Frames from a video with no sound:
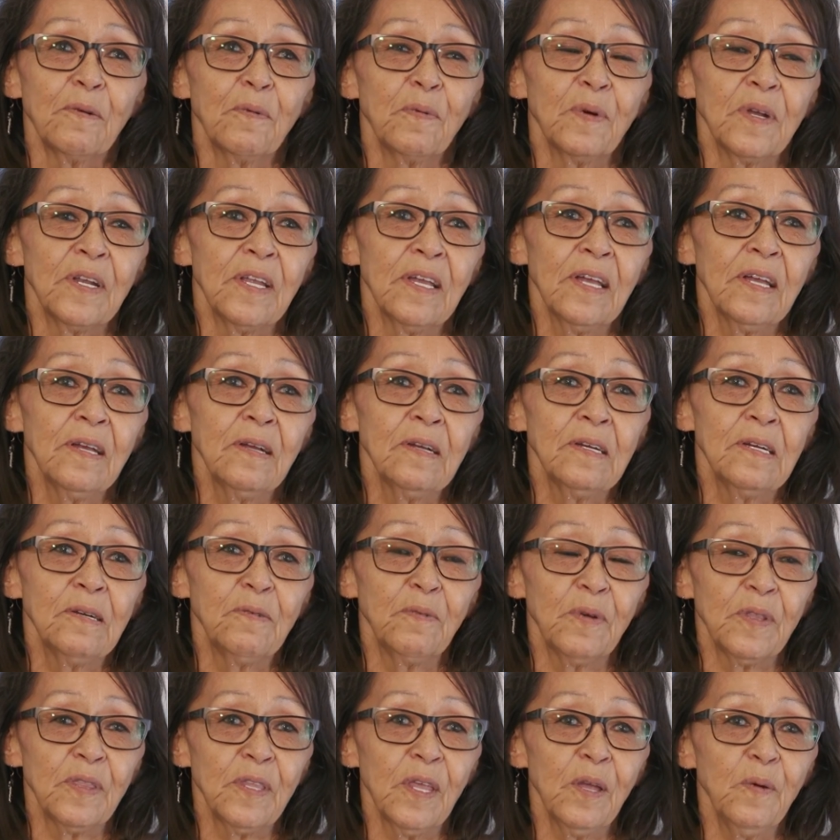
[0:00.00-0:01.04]
when I,
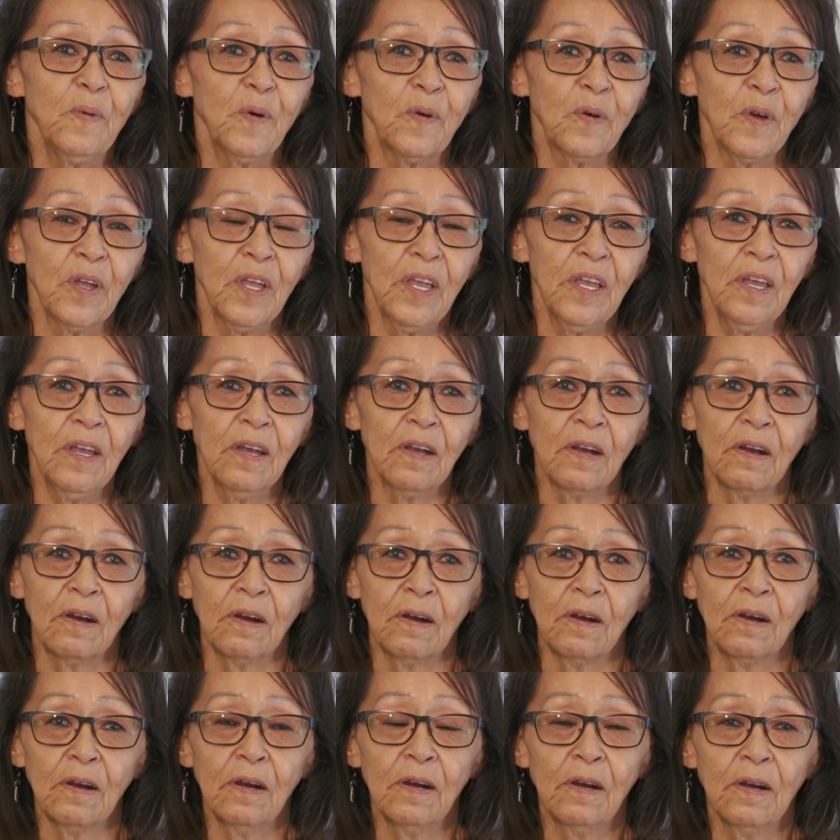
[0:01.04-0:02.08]
when they were
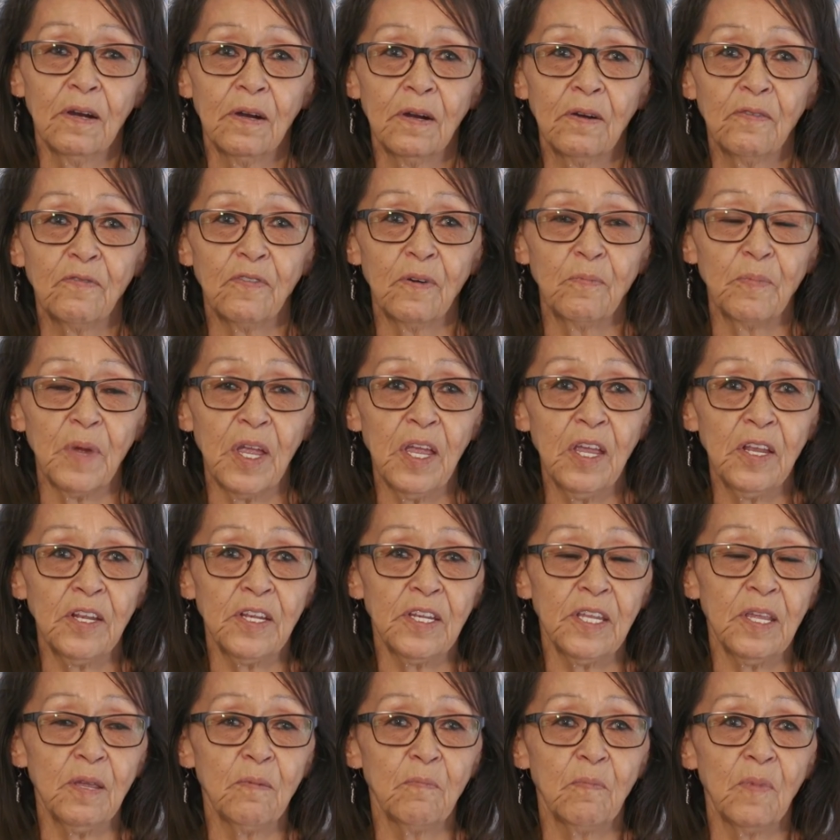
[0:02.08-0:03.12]
here from
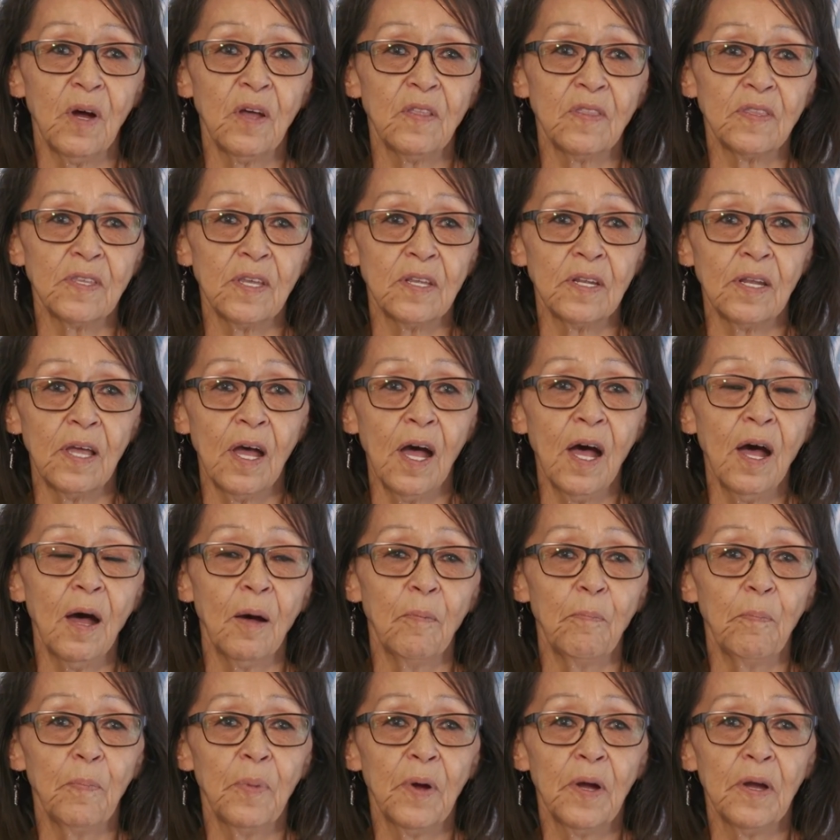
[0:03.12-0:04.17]
18 months and
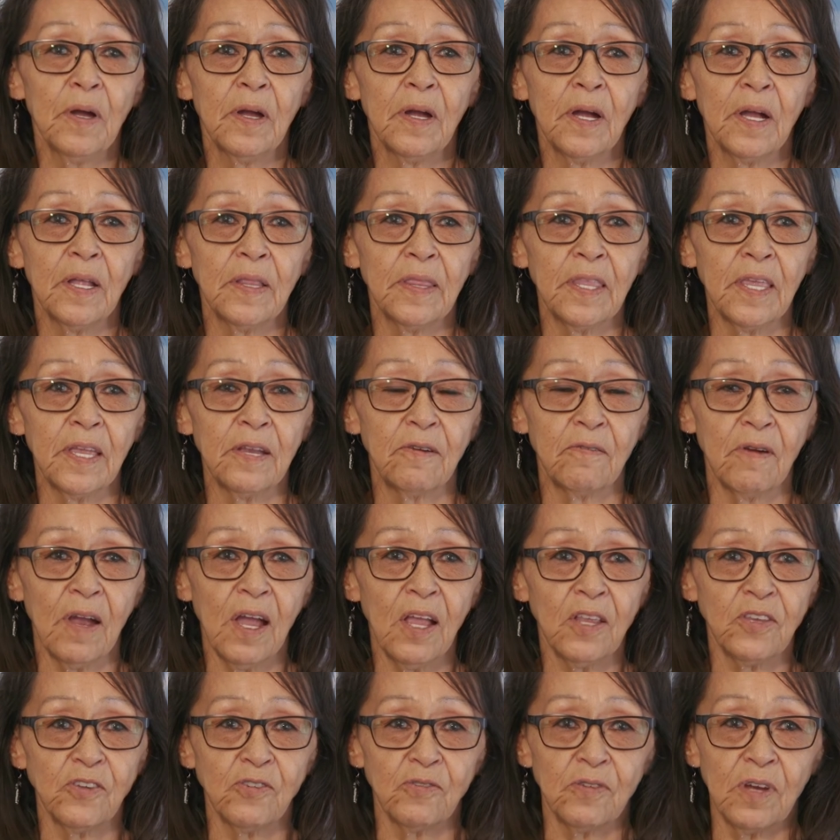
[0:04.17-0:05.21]
up, and they
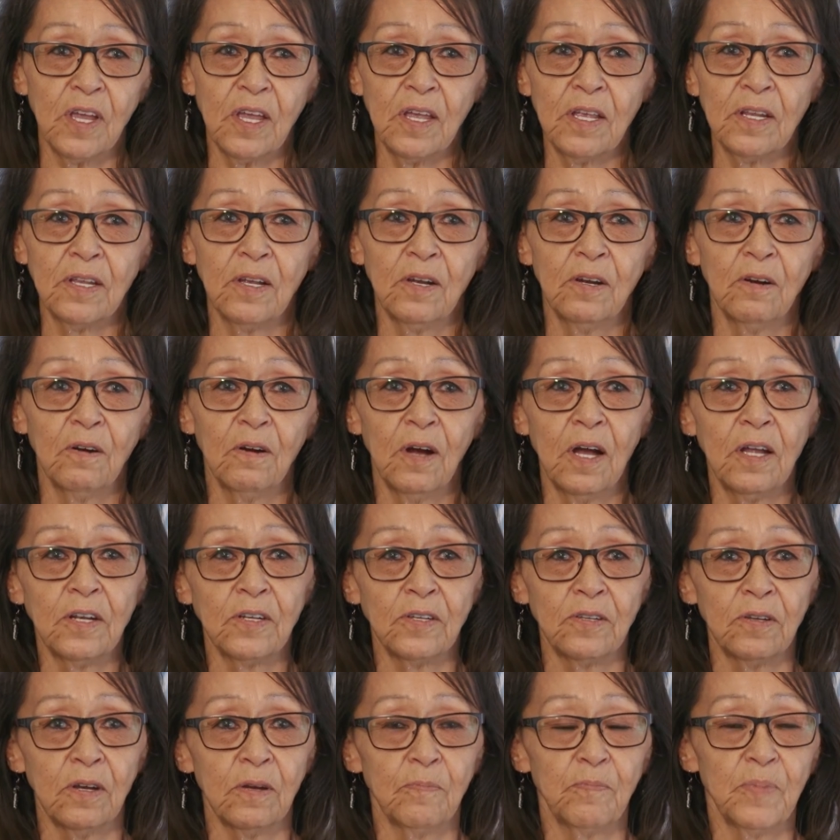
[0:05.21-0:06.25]
graduate, go
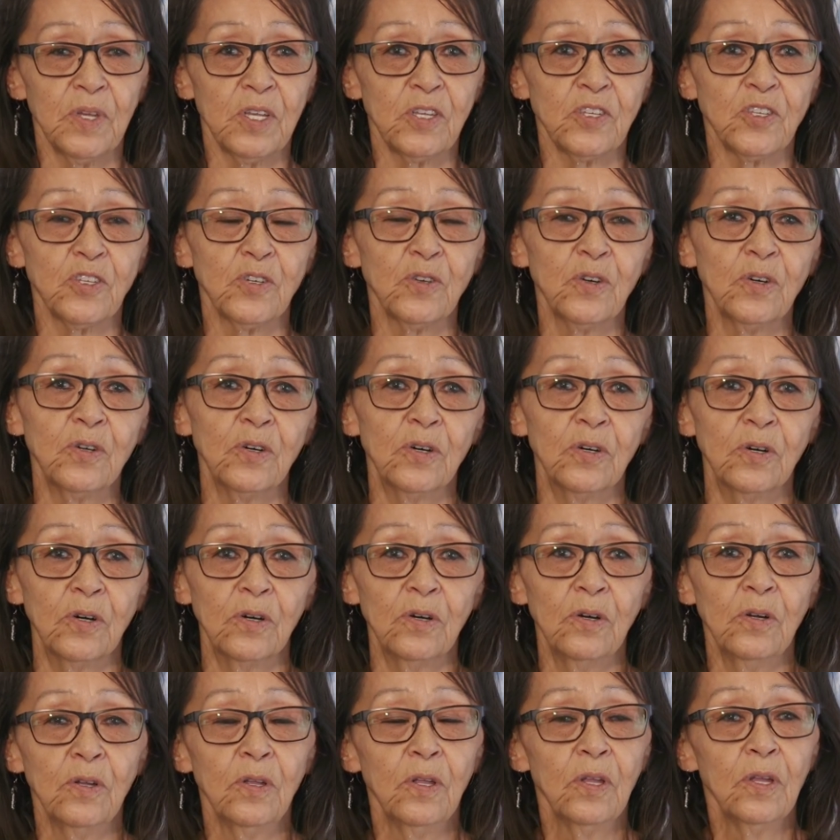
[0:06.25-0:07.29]
on to a big school,